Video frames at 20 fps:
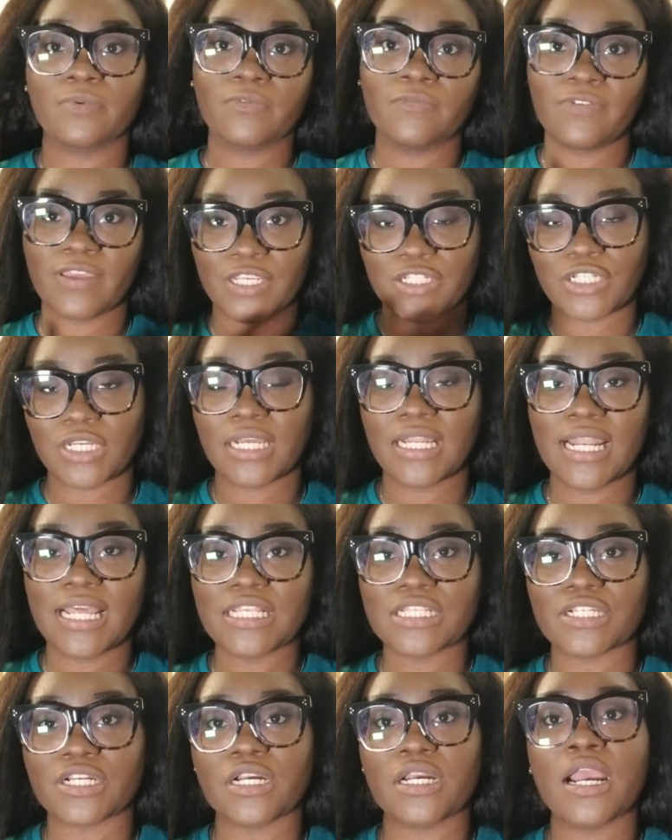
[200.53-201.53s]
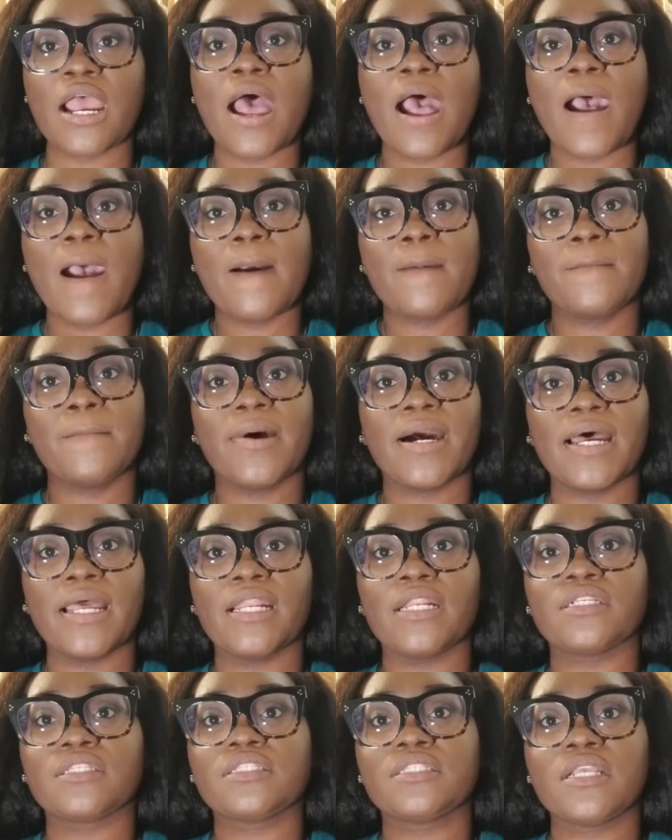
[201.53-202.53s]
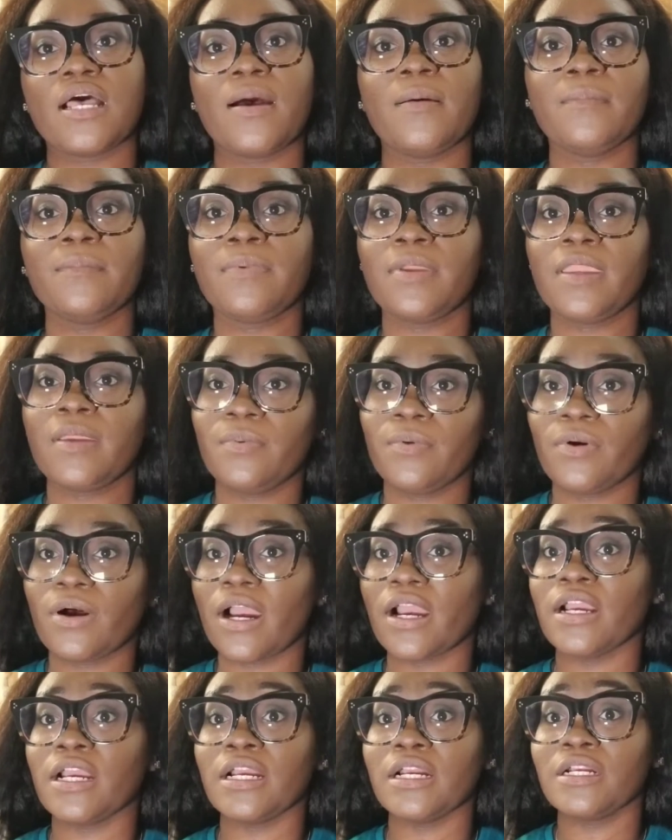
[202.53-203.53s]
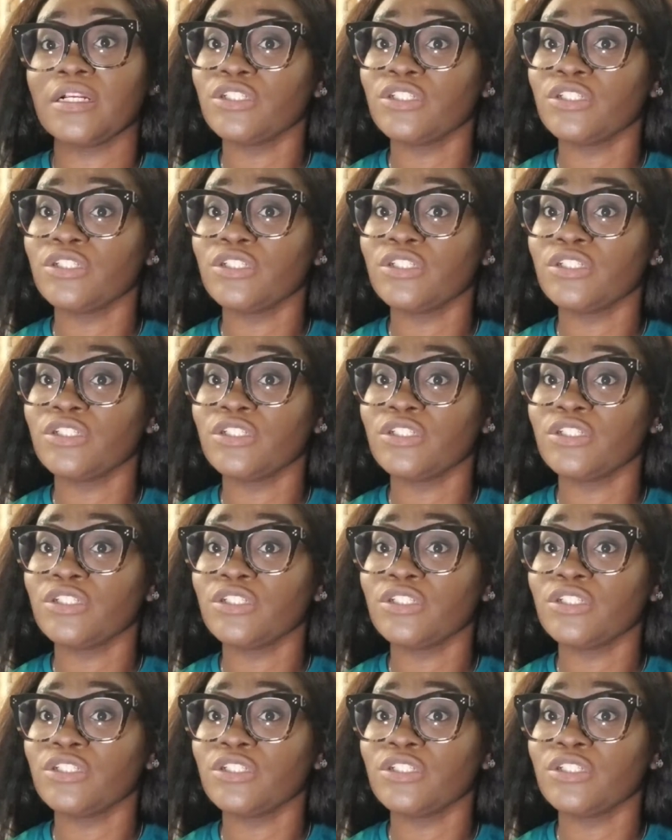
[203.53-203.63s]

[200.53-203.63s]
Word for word: facial cleanser but some people are